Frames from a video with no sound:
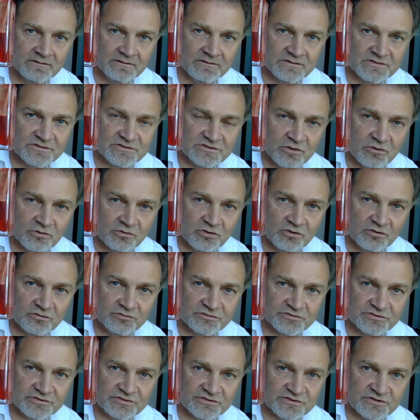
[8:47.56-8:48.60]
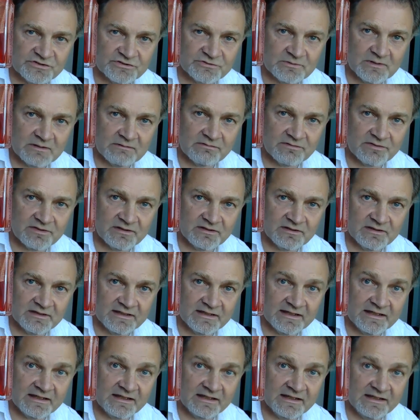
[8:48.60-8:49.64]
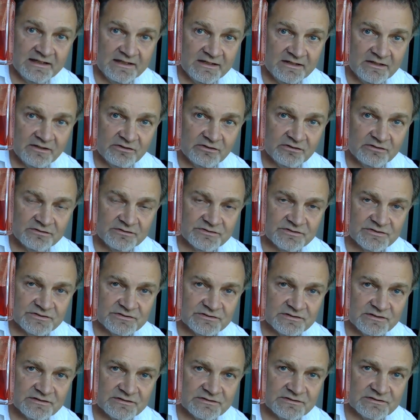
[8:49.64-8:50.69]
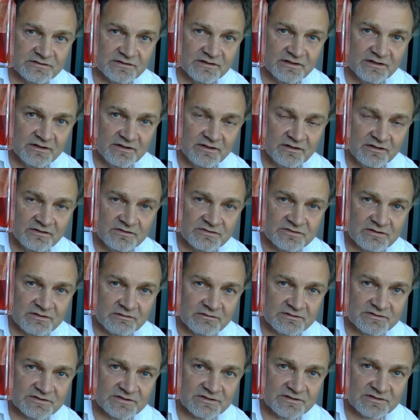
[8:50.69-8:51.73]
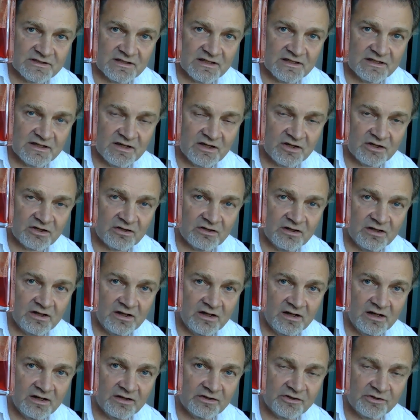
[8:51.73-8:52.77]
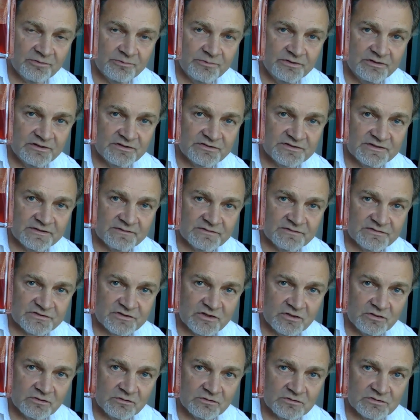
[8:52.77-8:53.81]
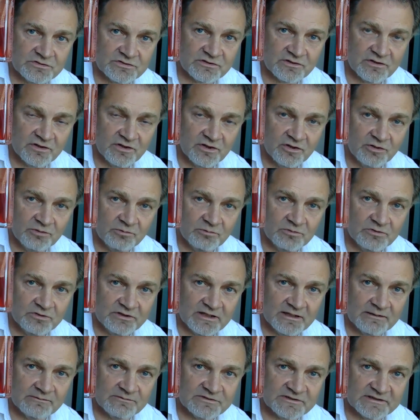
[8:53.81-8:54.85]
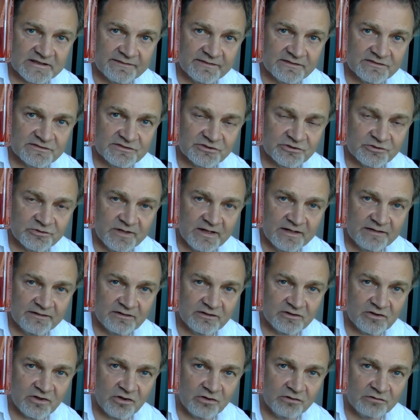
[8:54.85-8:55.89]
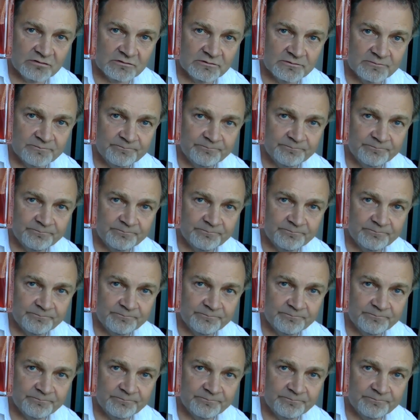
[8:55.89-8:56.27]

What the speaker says: soul consciousness rather than the ego consciousness. So it's a community of souls would come together to create the coral.